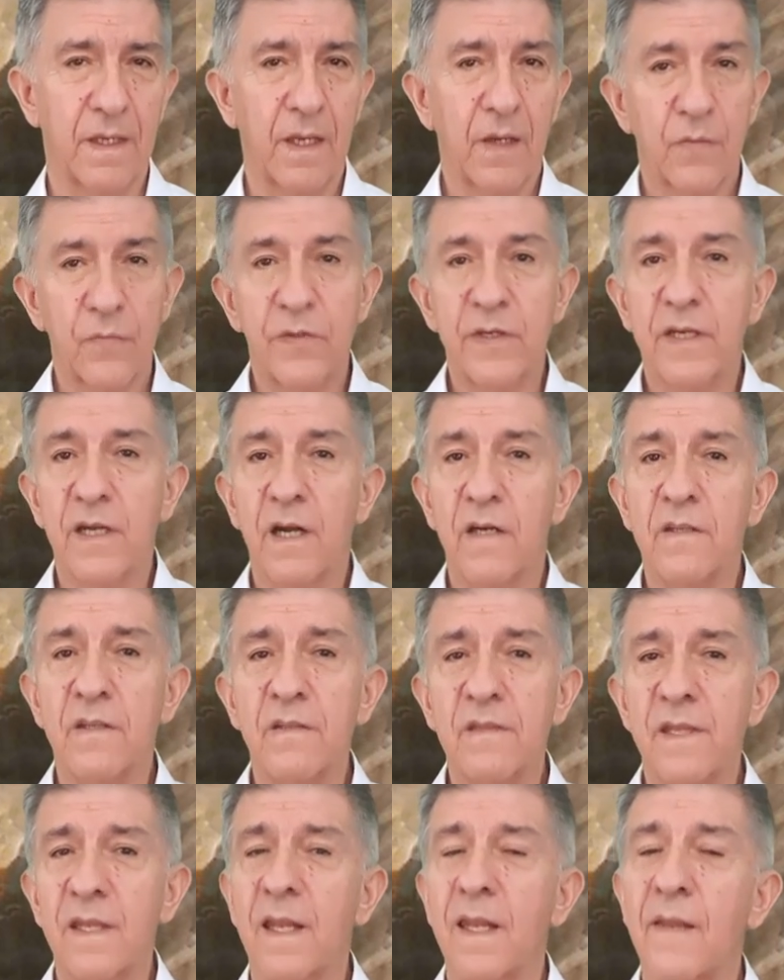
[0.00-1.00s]

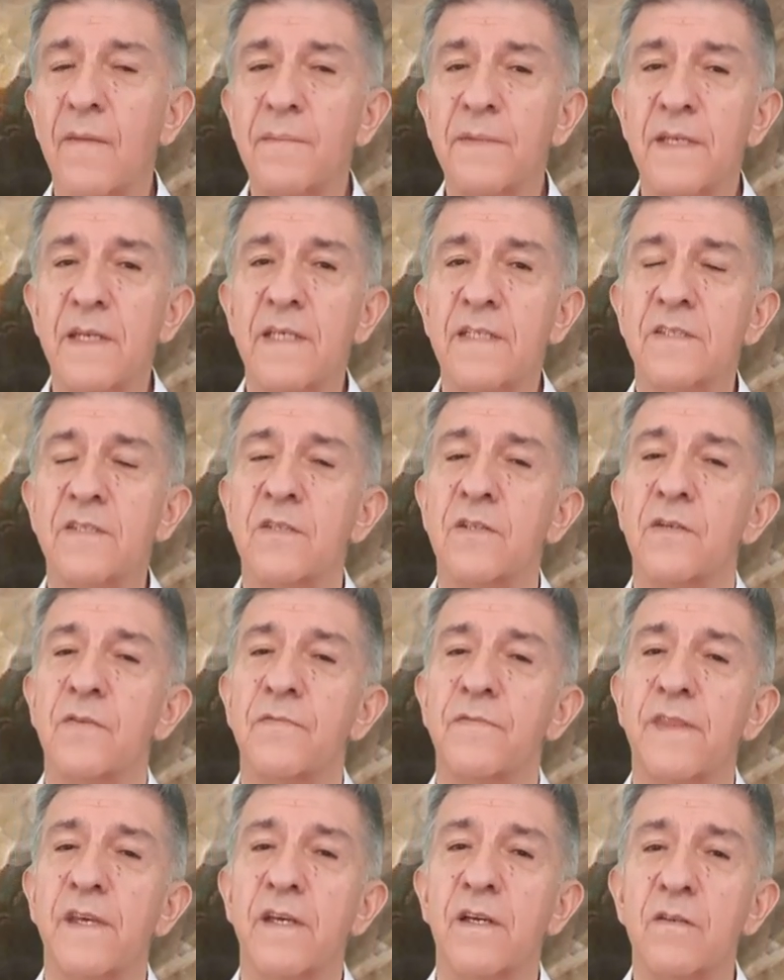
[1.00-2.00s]
Regarding the illumination
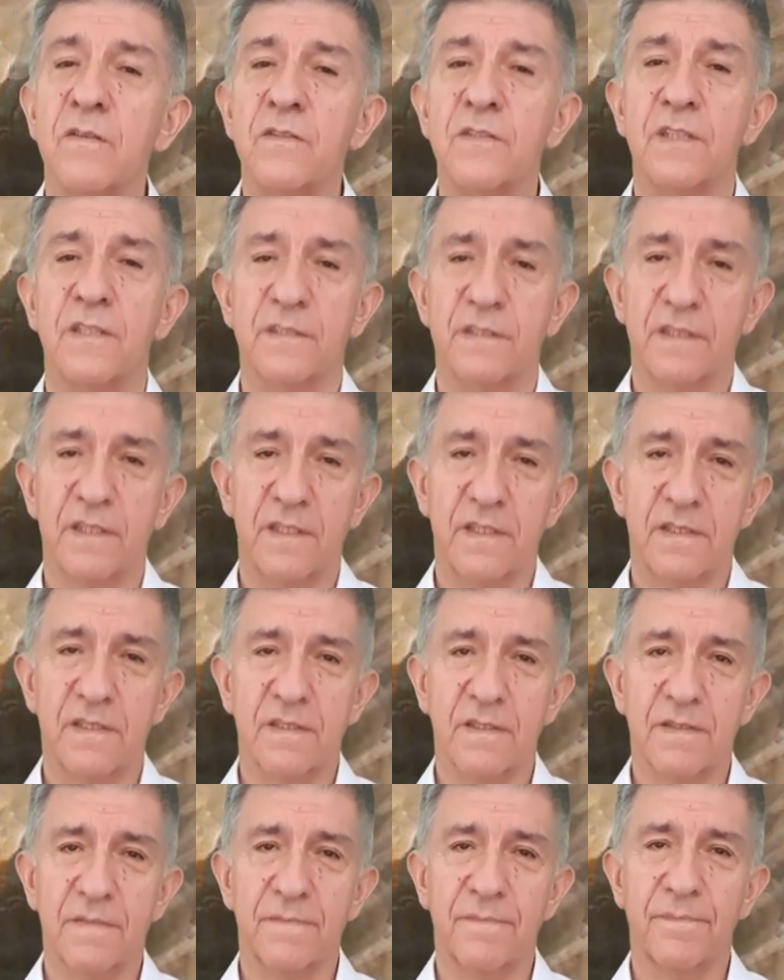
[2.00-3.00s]
of the
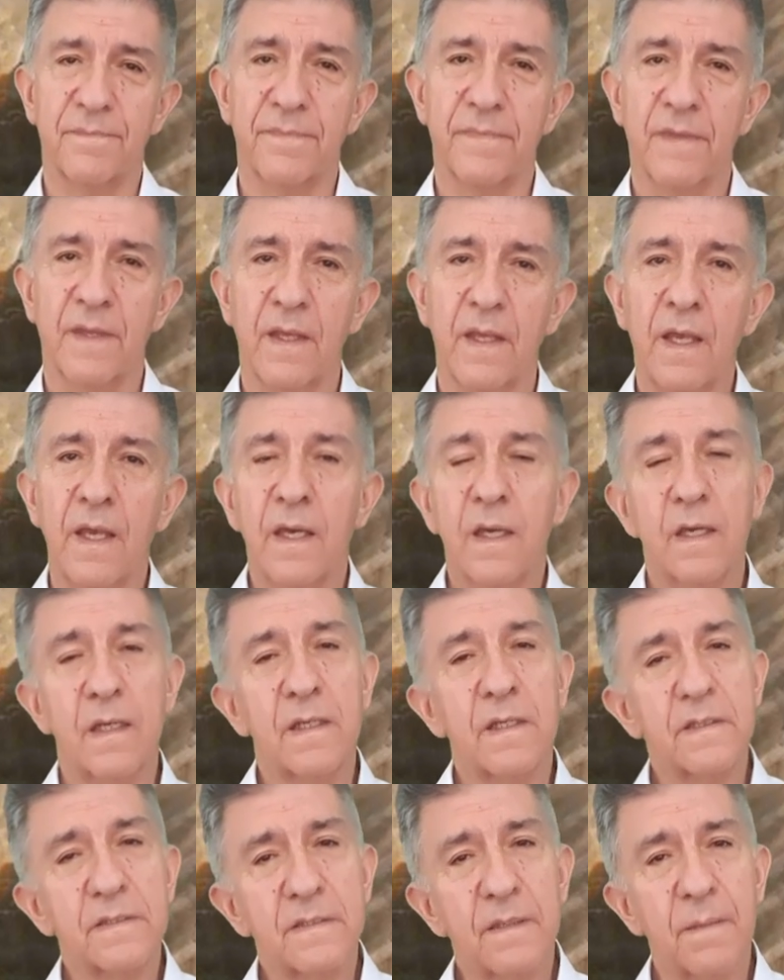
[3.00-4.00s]
consciences,
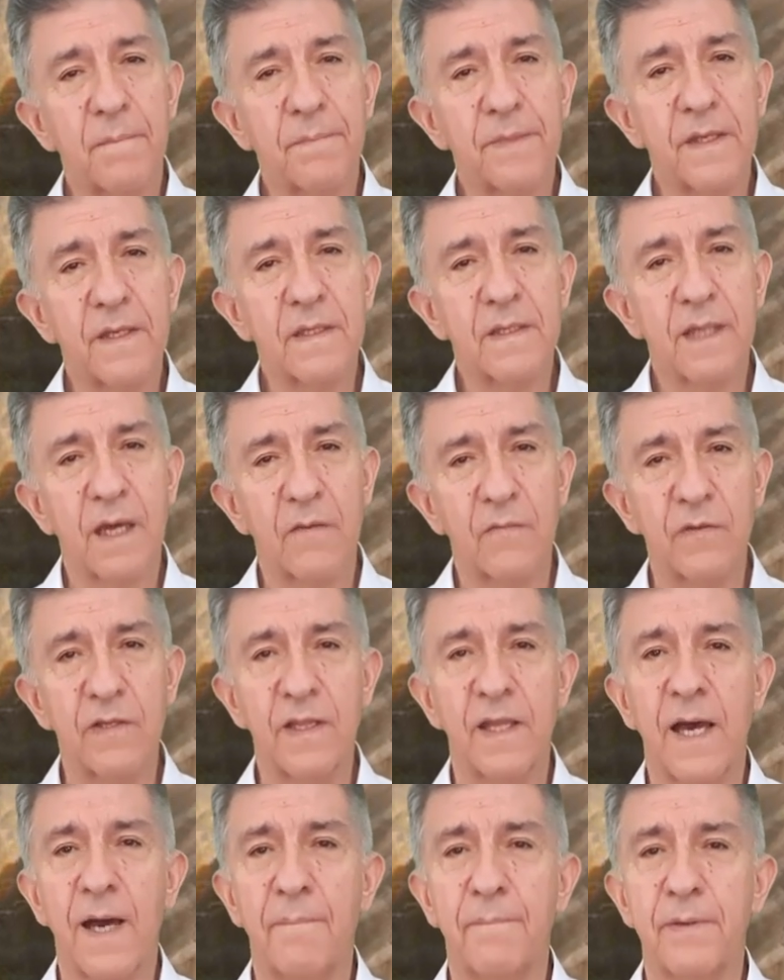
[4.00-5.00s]
it is something that
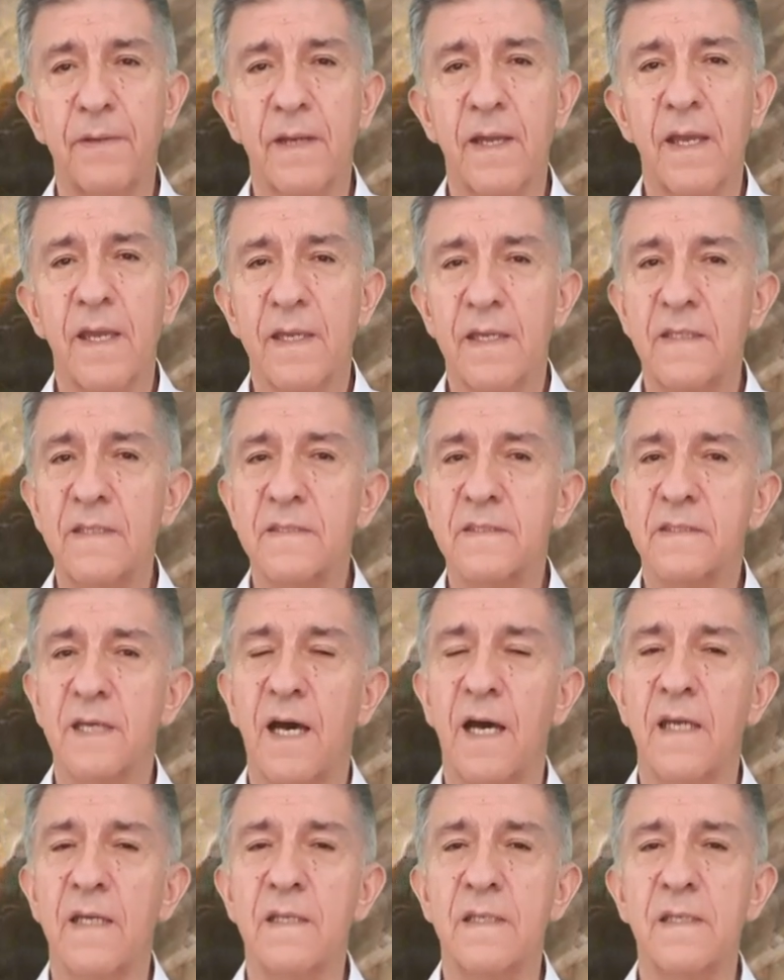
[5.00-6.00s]
will happen
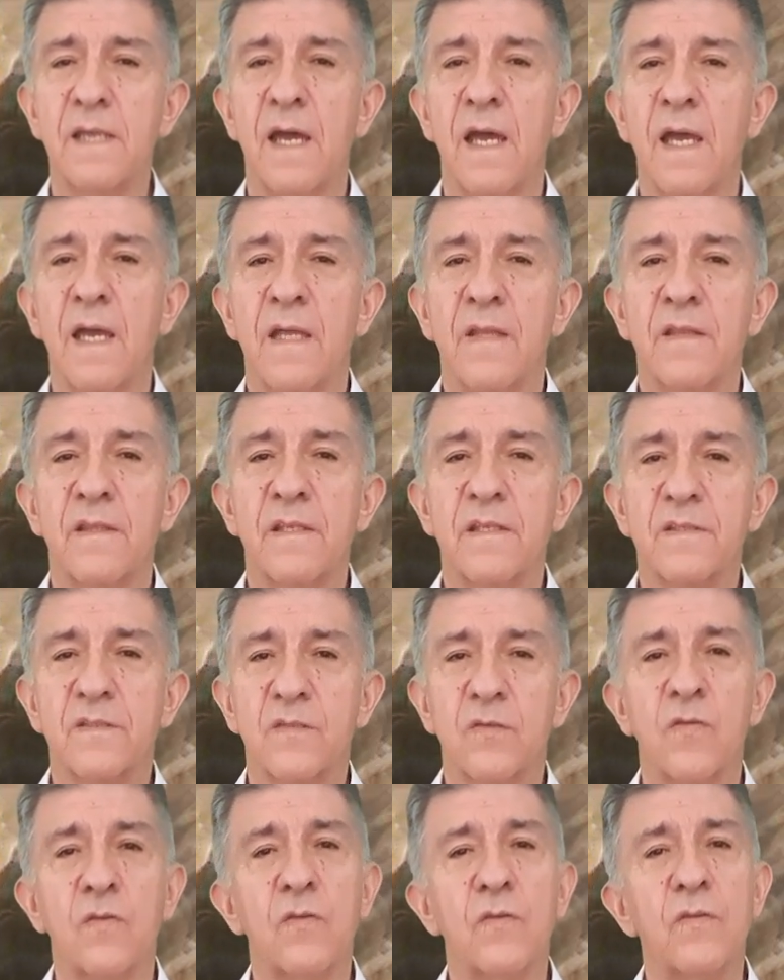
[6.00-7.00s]
inside the
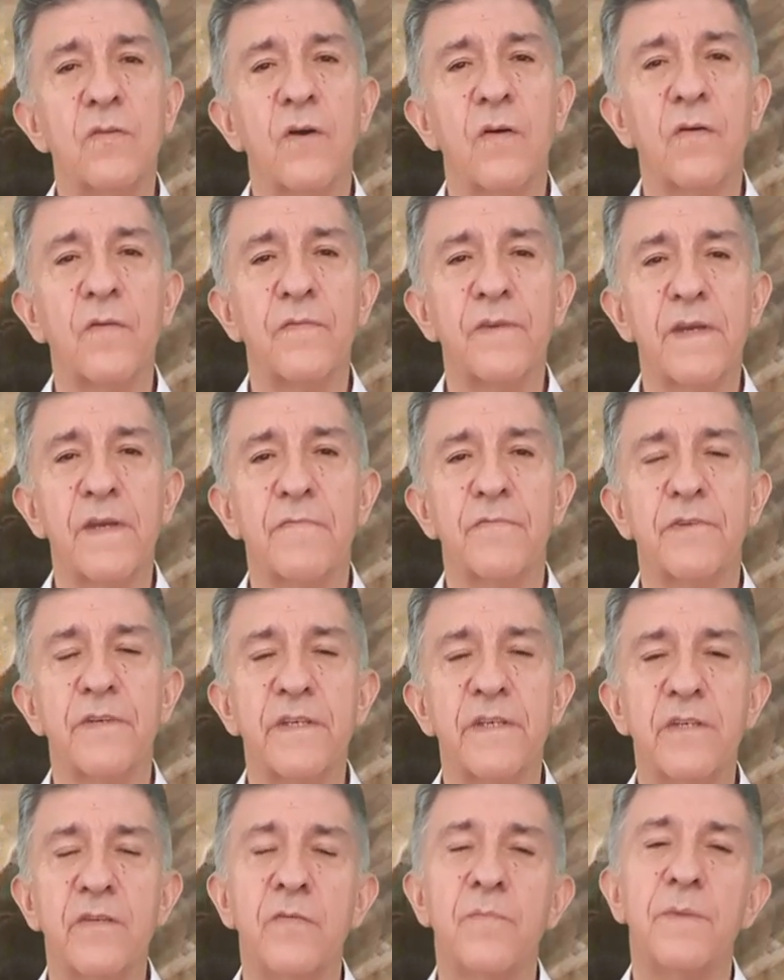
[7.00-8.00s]
soul of
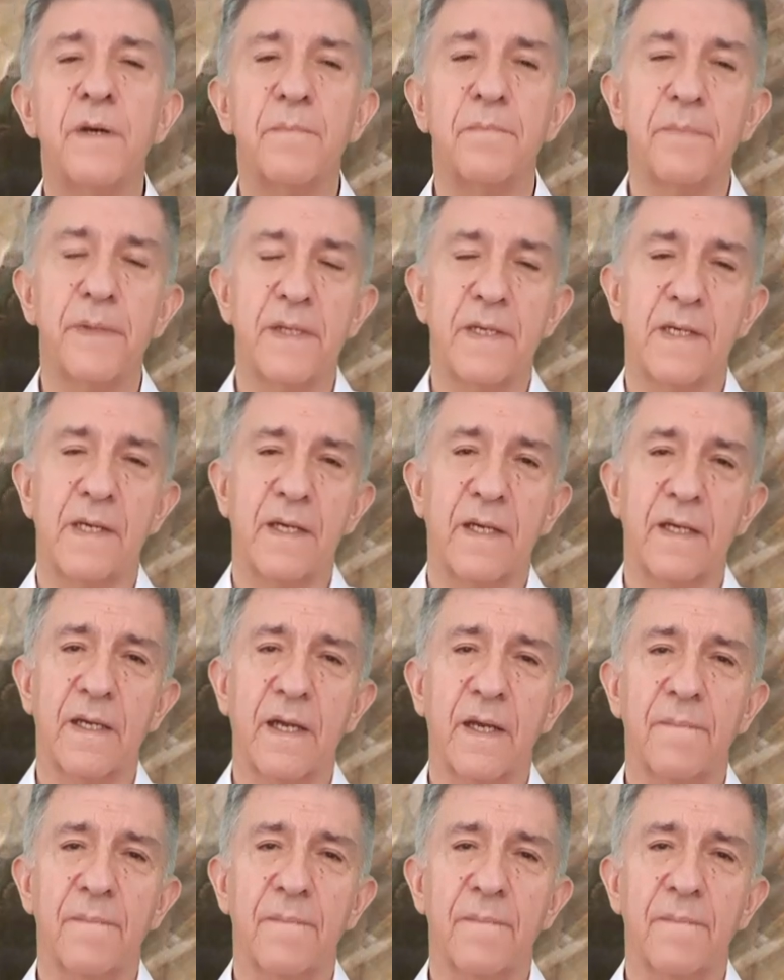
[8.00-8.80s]
every human being.